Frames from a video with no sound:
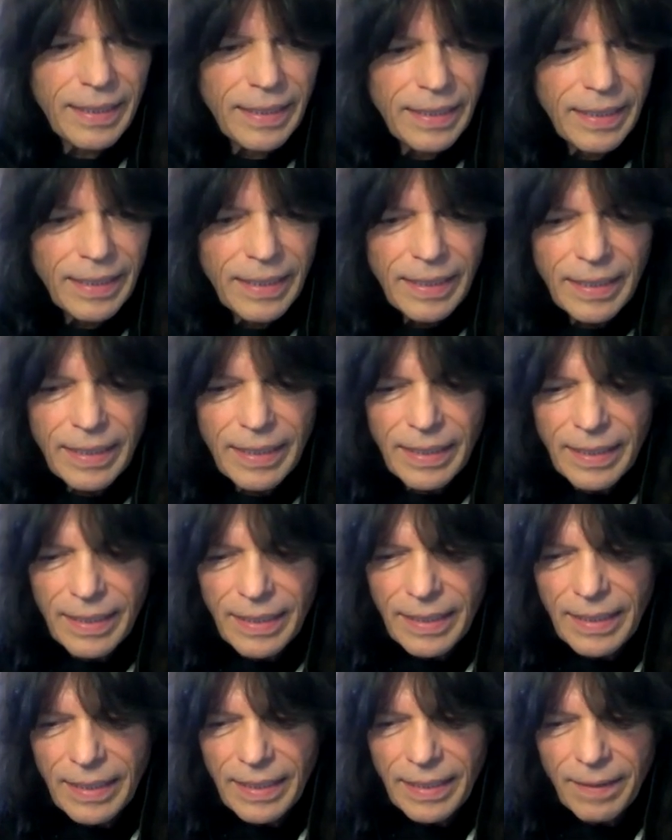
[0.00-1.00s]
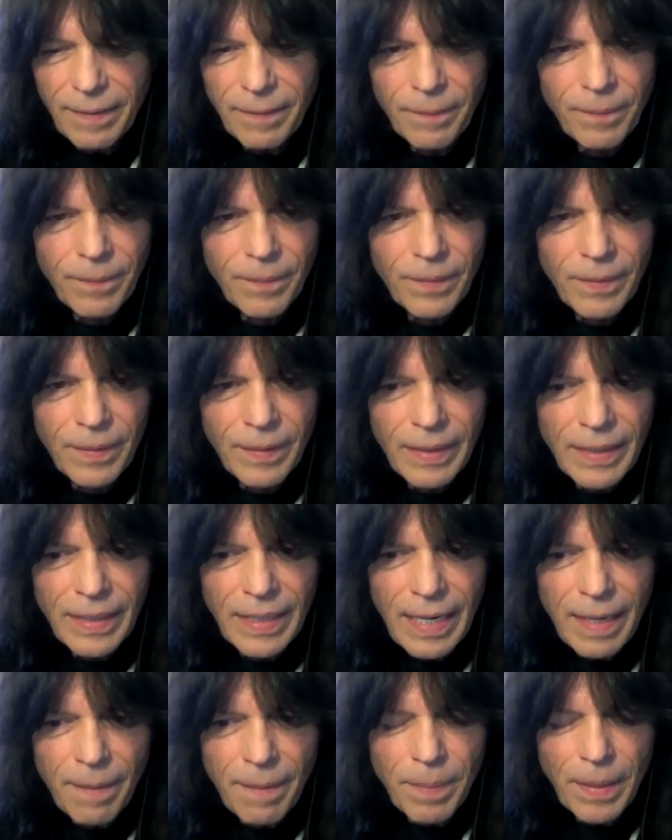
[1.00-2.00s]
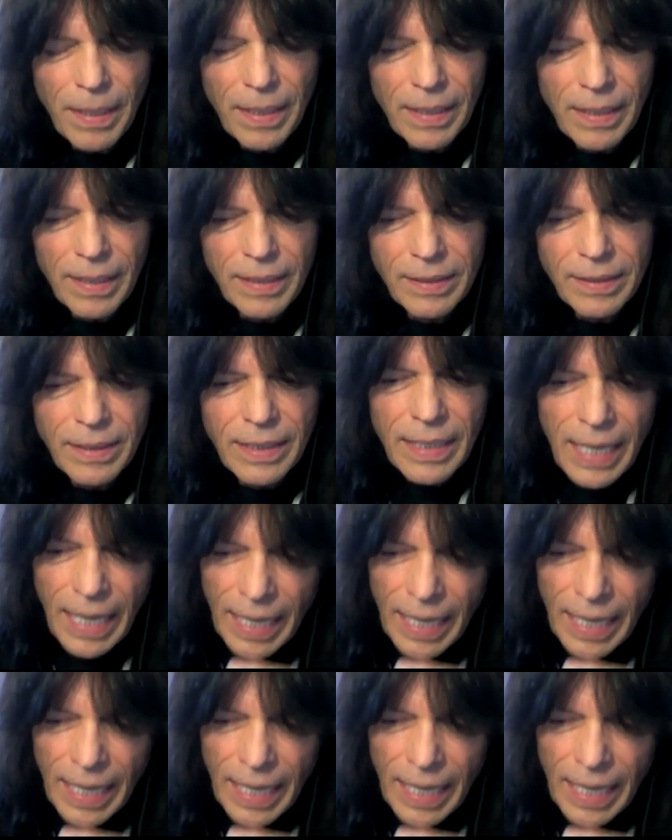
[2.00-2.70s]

(silent)